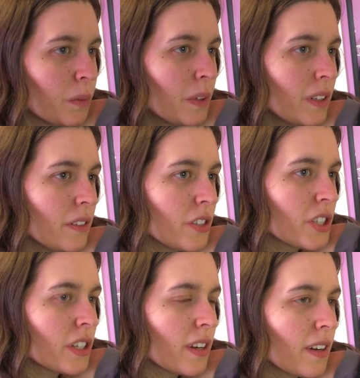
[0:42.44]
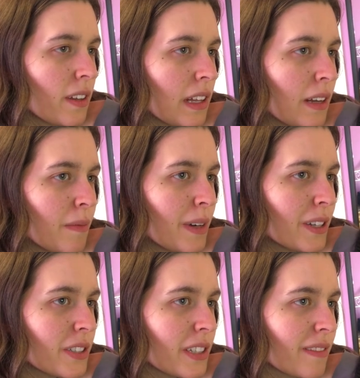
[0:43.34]
One show that I'm
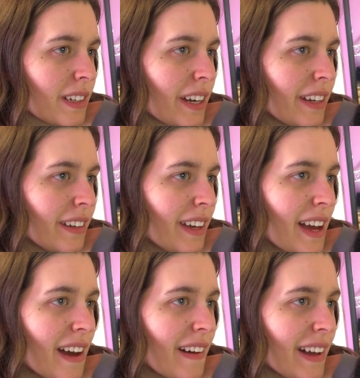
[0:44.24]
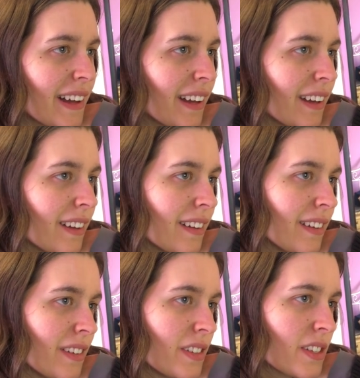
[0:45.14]
watching right now
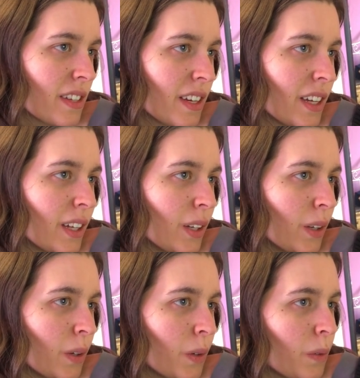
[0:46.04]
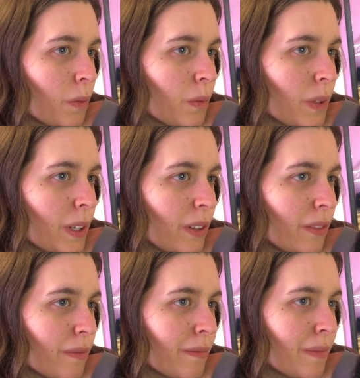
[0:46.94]
has one
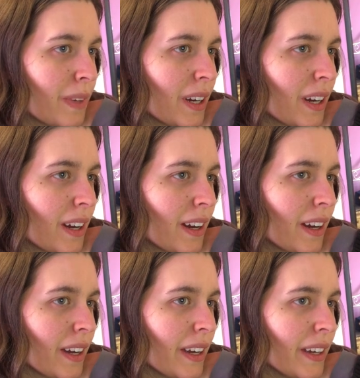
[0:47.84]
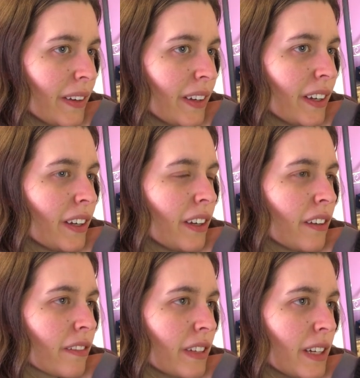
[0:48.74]
of my
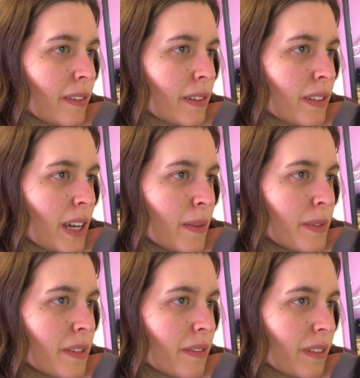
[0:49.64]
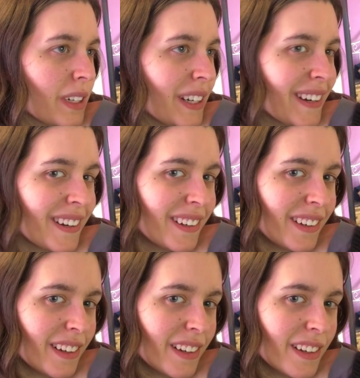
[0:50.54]
favorite types of
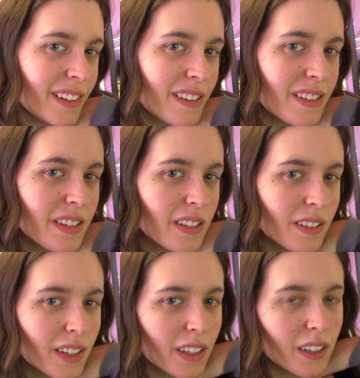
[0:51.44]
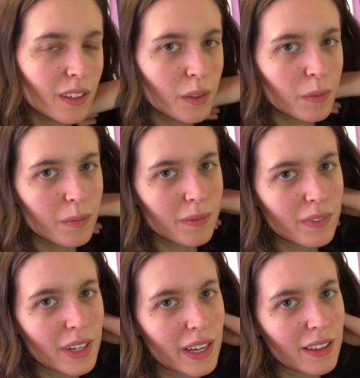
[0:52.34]
characters.
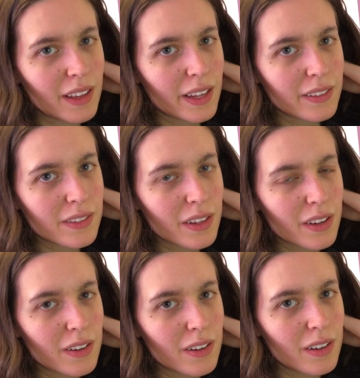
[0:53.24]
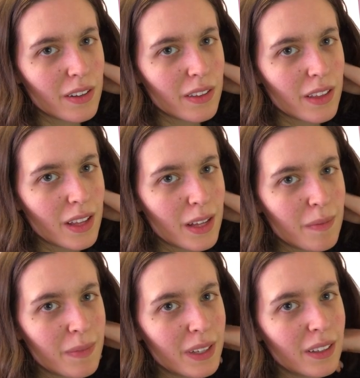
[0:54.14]
I like to call
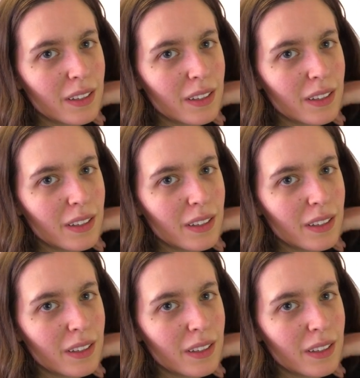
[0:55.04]
them